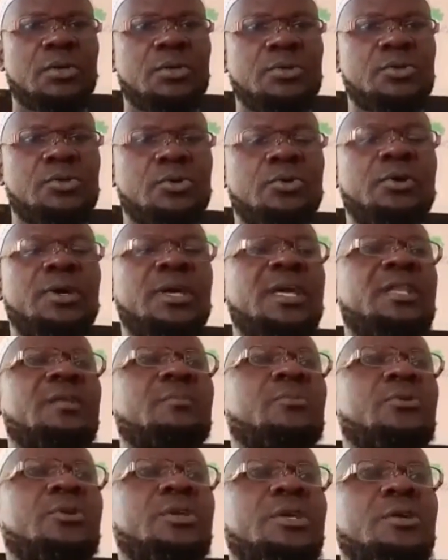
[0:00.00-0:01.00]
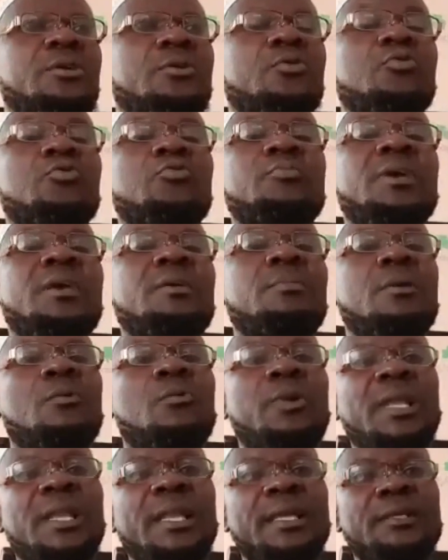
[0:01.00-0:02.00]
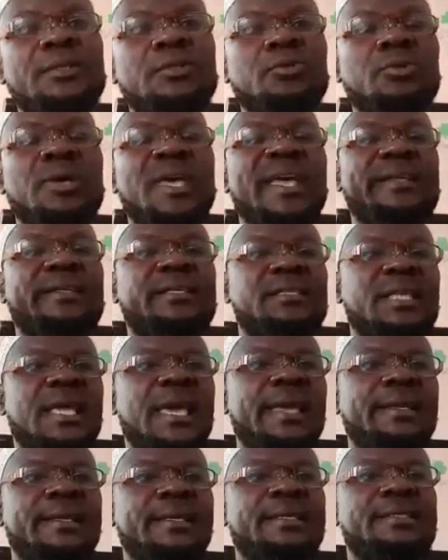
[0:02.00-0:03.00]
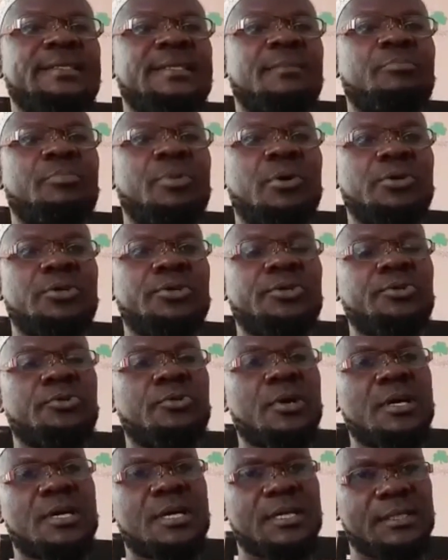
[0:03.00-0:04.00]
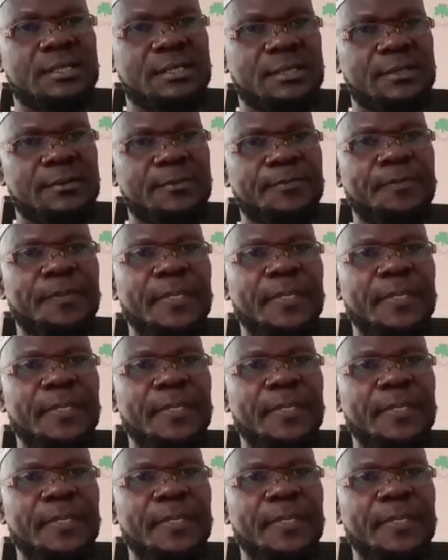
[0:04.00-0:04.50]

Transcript: So anybody who may be willing to extend his support to us